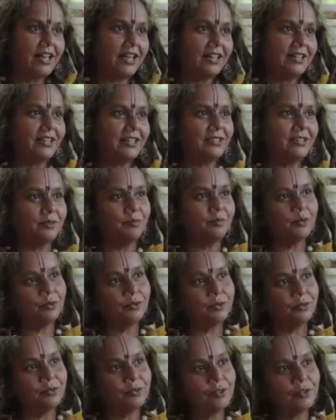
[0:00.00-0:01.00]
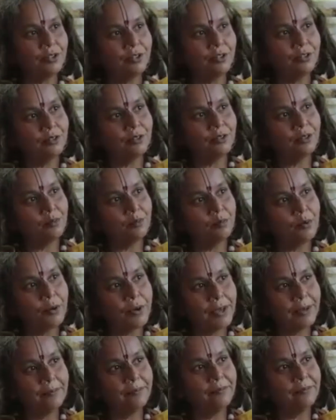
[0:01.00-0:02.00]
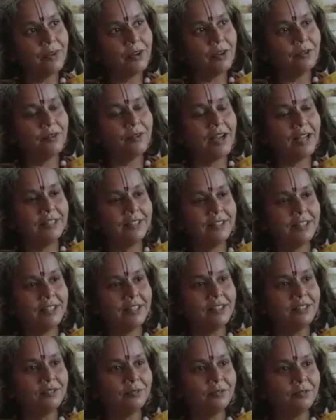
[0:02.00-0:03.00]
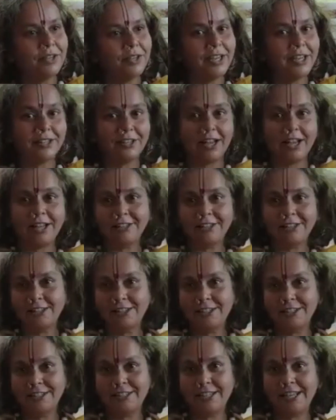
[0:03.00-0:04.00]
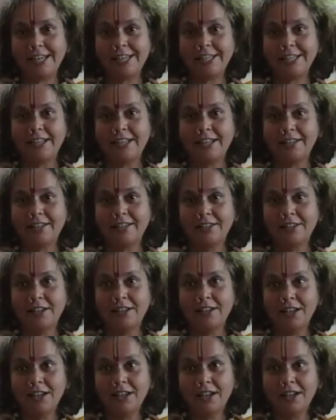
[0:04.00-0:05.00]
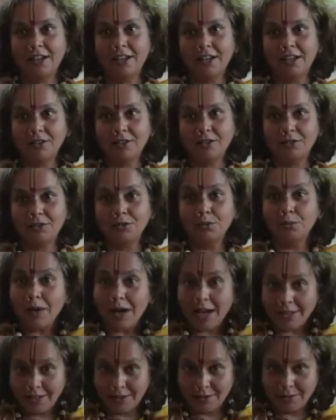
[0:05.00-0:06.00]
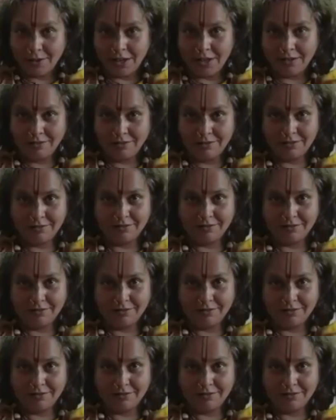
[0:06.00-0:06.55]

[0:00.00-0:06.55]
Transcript: And there is a beautiful poem of Andal where Andal is saying that to Madhava,